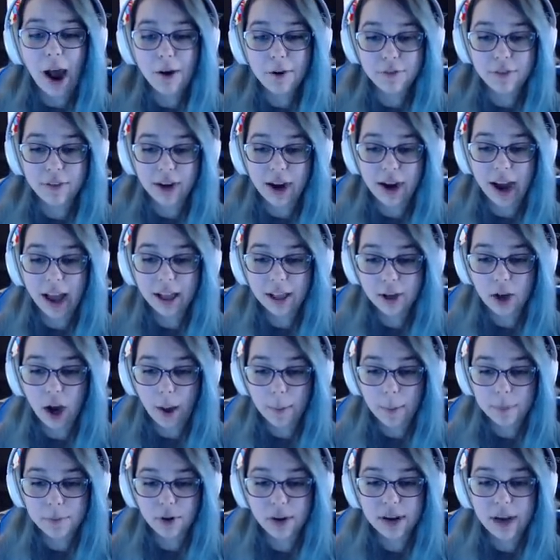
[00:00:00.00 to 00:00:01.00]
of their
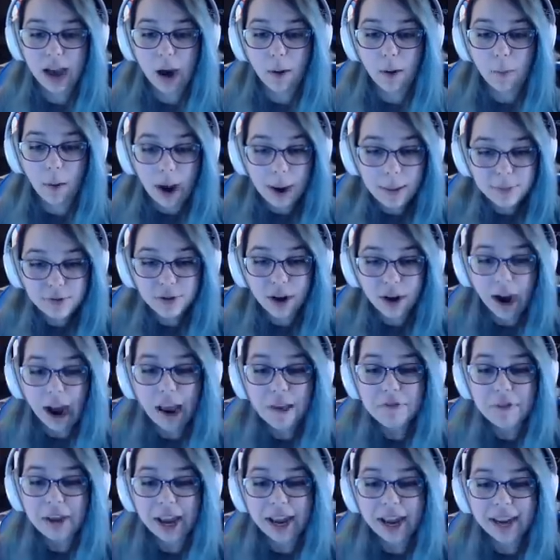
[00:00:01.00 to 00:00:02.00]
helicopter and now I'm
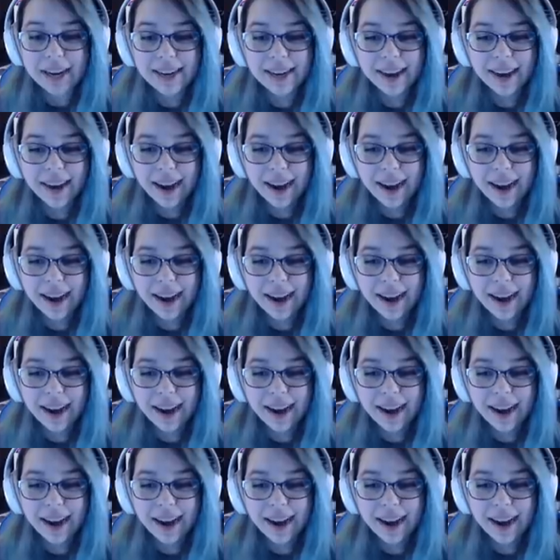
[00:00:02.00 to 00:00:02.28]
driving!